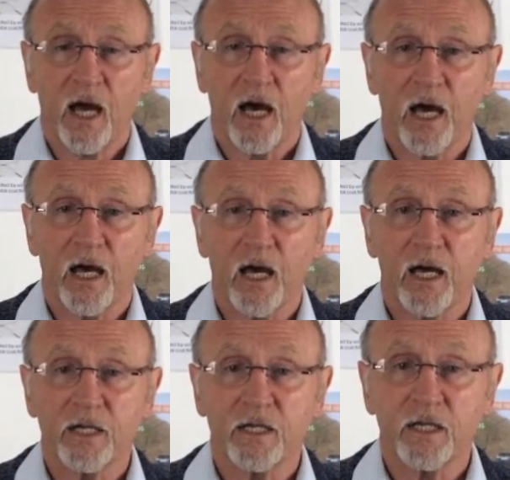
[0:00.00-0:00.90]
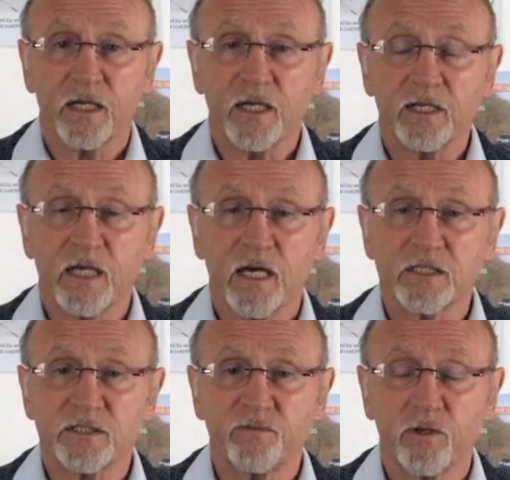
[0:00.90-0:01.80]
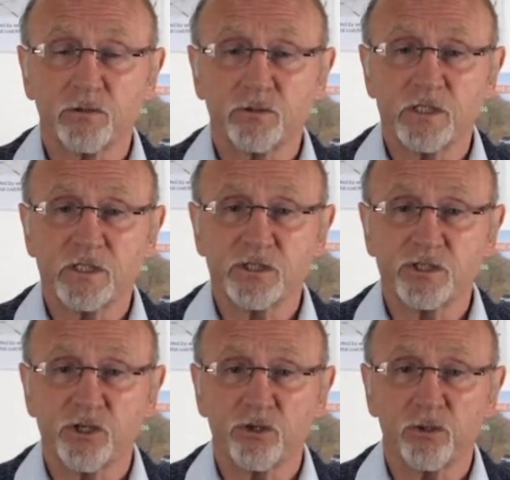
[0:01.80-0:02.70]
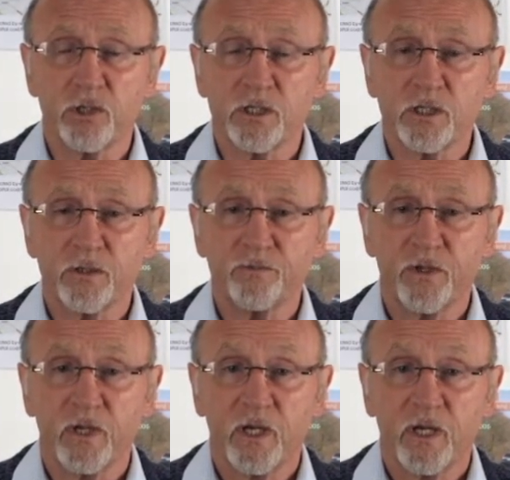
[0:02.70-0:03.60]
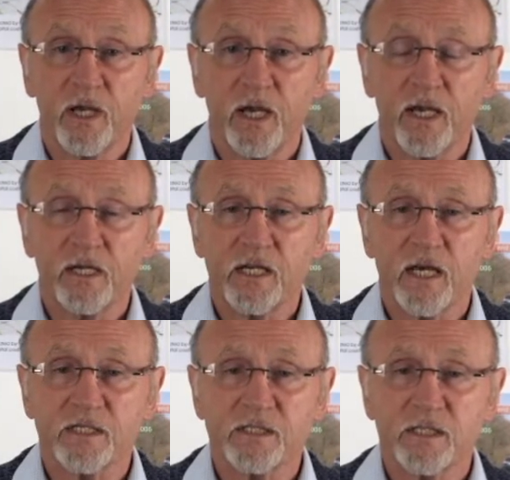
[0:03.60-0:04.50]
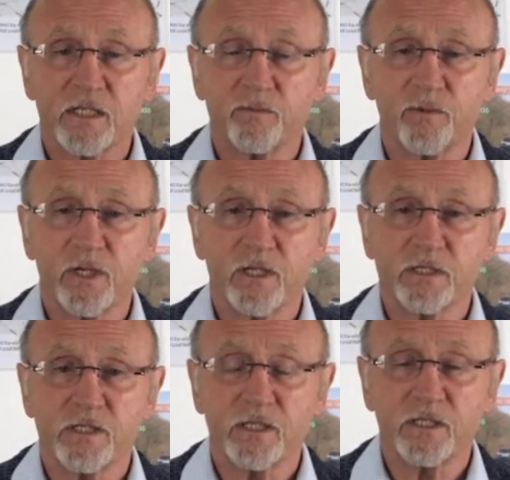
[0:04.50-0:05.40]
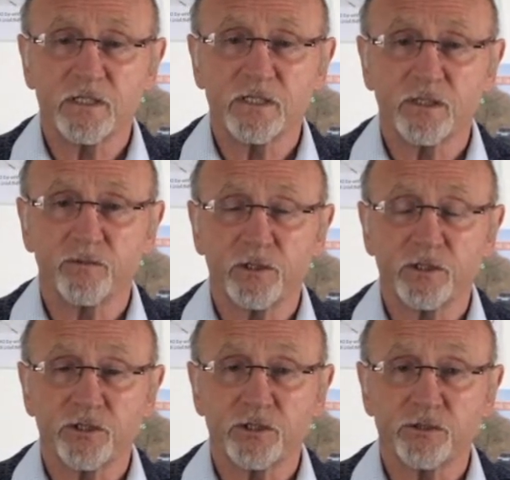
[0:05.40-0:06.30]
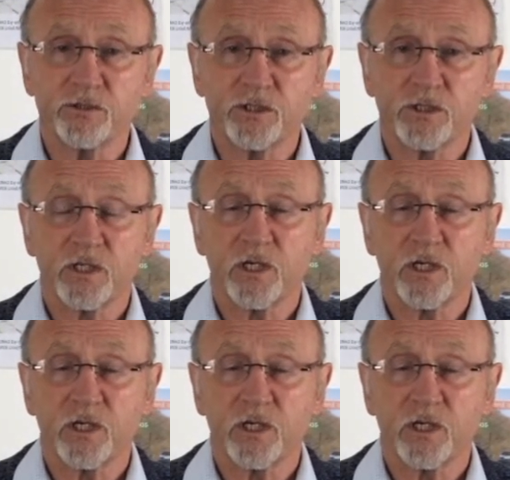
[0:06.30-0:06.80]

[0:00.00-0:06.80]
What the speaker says: and it has floating solar. It has an ability to produce